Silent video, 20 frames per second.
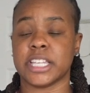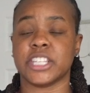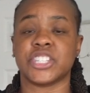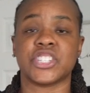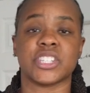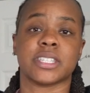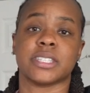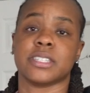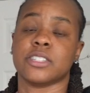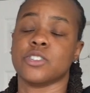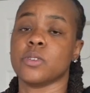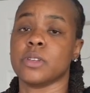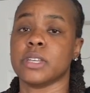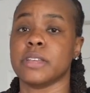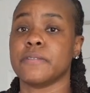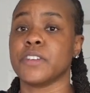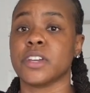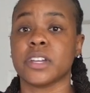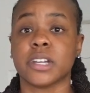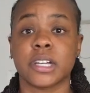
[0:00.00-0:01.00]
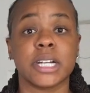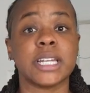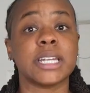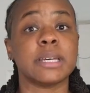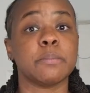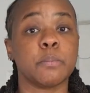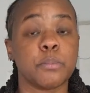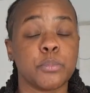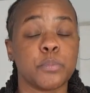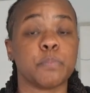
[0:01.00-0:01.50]
just, if you're
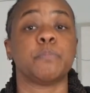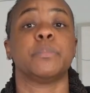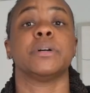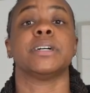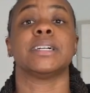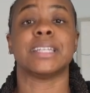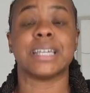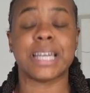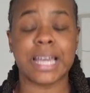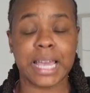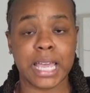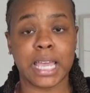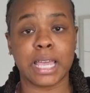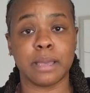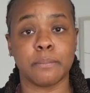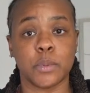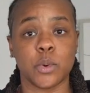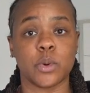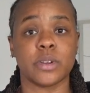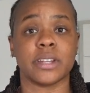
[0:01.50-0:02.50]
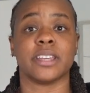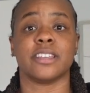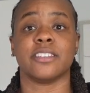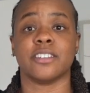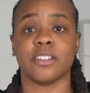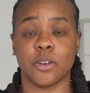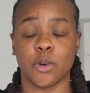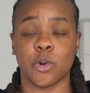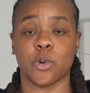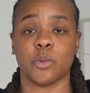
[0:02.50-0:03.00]
gonna put a HANGBOARD in
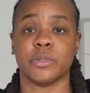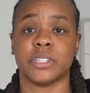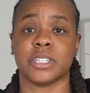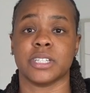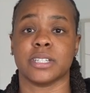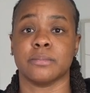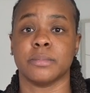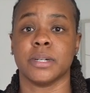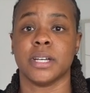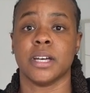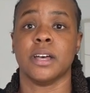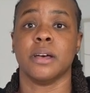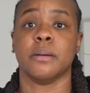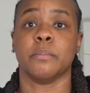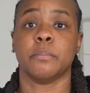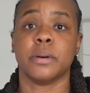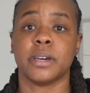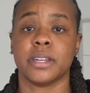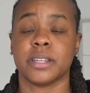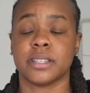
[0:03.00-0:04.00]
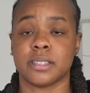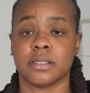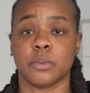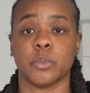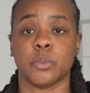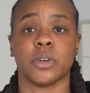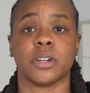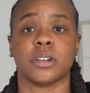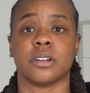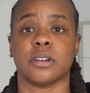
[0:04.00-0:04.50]
your home gym, put it
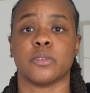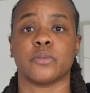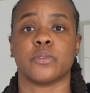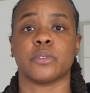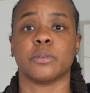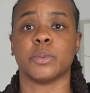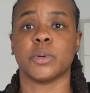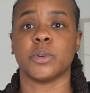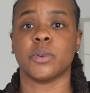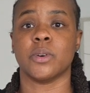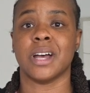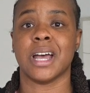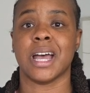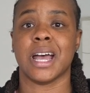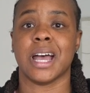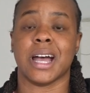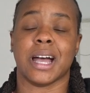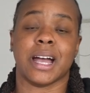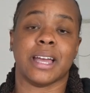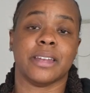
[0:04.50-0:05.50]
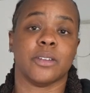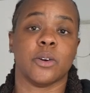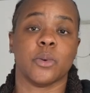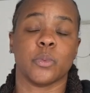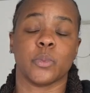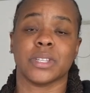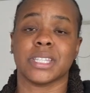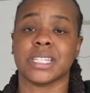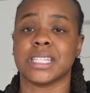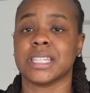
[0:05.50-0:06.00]
somewhere comfortable. I don't
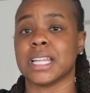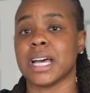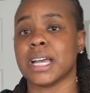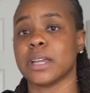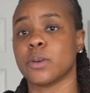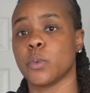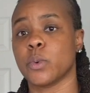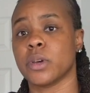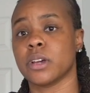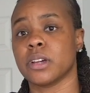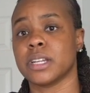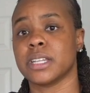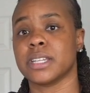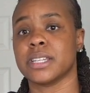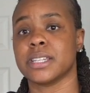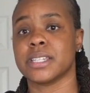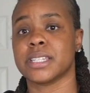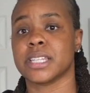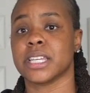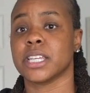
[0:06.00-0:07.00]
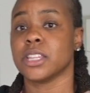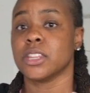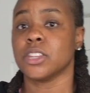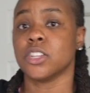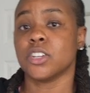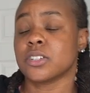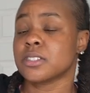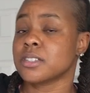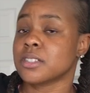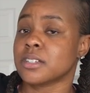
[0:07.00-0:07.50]
really like where it is. It
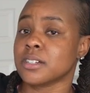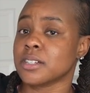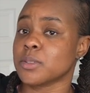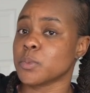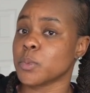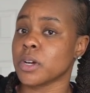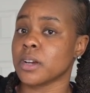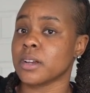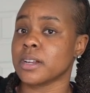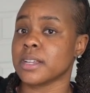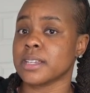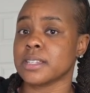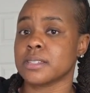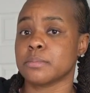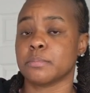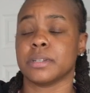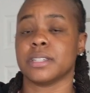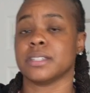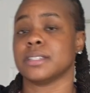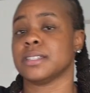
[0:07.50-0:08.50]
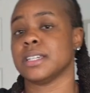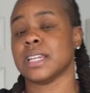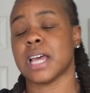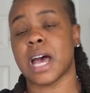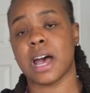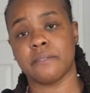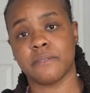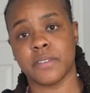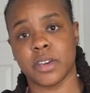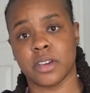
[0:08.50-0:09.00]
looks good where it is, but it's
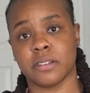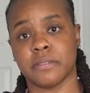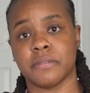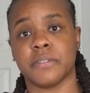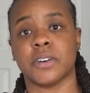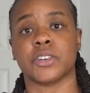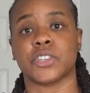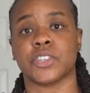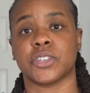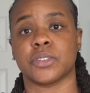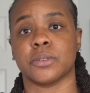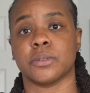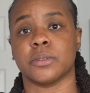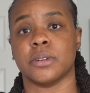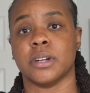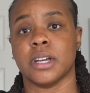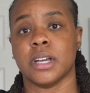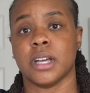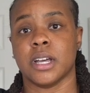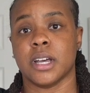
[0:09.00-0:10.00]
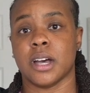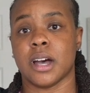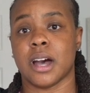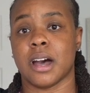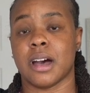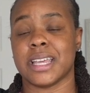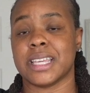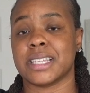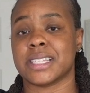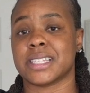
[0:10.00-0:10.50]
not very functional.
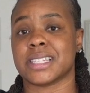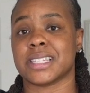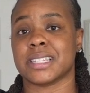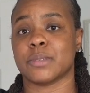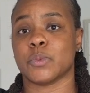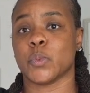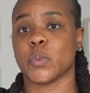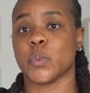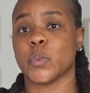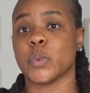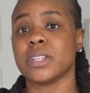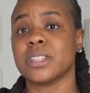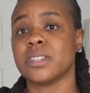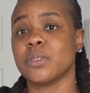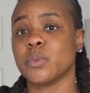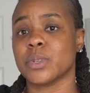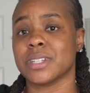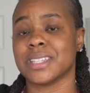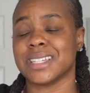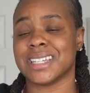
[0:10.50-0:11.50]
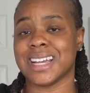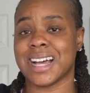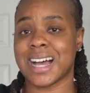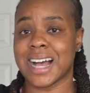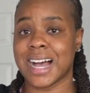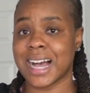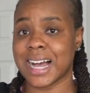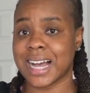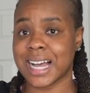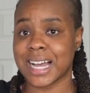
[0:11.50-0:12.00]
It's really, really
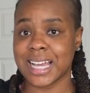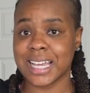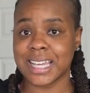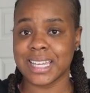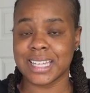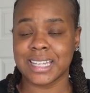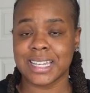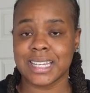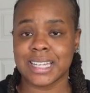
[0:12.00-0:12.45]
high,